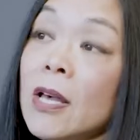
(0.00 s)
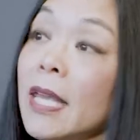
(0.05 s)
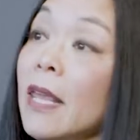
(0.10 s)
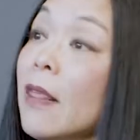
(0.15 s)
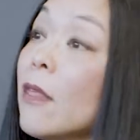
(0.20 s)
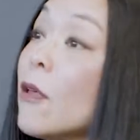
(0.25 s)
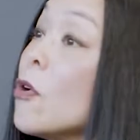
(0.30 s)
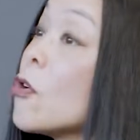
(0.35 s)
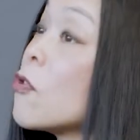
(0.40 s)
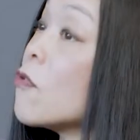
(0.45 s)

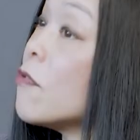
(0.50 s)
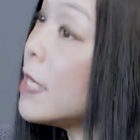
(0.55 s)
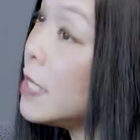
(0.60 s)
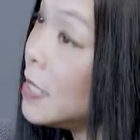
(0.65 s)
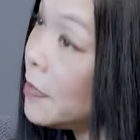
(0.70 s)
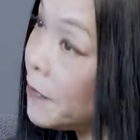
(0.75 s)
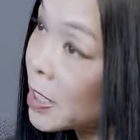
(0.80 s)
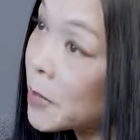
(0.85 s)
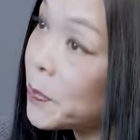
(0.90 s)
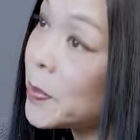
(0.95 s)
either a
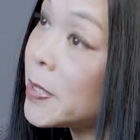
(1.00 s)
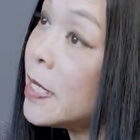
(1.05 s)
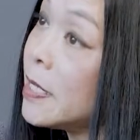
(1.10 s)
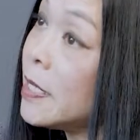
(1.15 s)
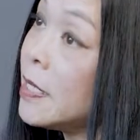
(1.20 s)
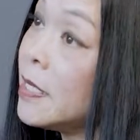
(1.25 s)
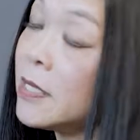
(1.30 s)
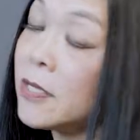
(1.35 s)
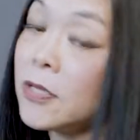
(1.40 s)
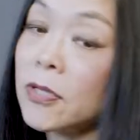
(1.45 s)
creative
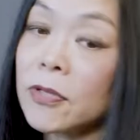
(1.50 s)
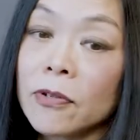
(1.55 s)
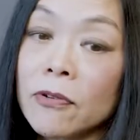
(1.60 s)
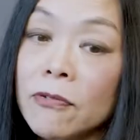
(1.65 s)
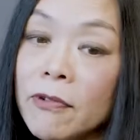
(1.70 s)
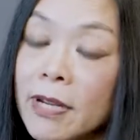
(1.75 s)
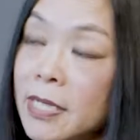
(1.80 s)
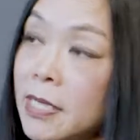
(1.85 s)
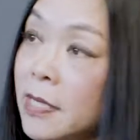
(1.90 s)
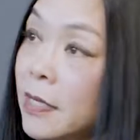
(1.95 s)
expertise,
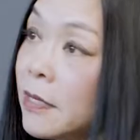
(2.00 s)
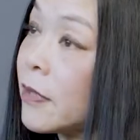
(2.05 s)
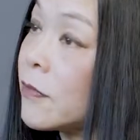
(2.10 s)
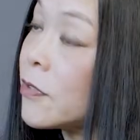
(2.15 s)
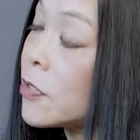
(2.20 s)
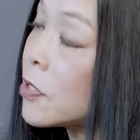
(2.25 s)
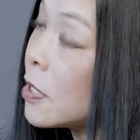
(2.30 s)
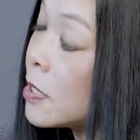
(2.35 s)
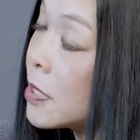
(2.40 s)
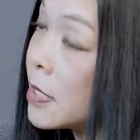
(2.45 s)
creative
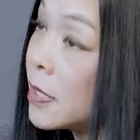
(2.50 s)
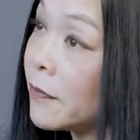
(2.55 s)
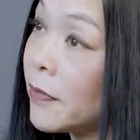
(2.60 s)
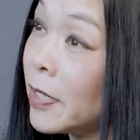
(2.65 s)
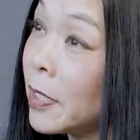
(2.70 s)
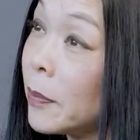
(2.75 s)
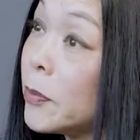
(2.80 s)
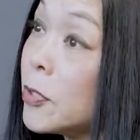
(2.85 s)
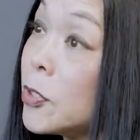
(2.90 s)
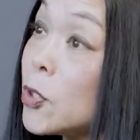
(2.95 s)
advertising
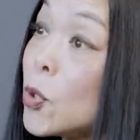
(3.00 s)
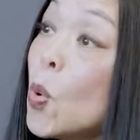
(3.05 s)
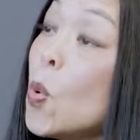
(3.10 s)
development,